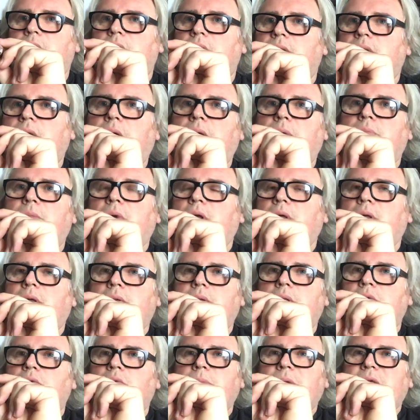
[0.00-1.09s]

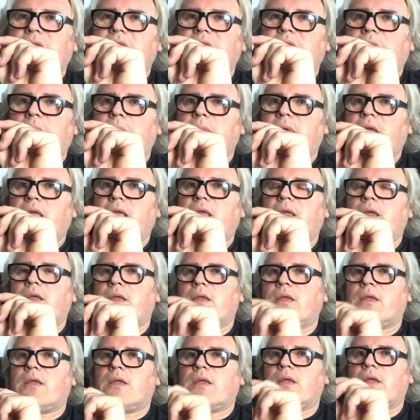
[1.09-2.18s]
nutmeg,
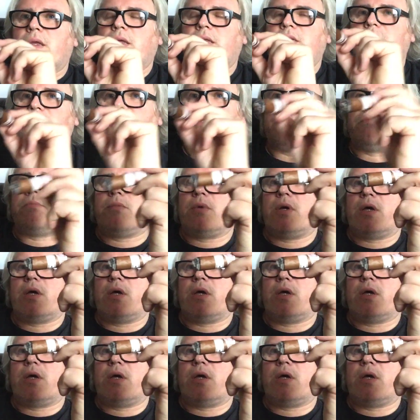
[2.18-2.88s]
and some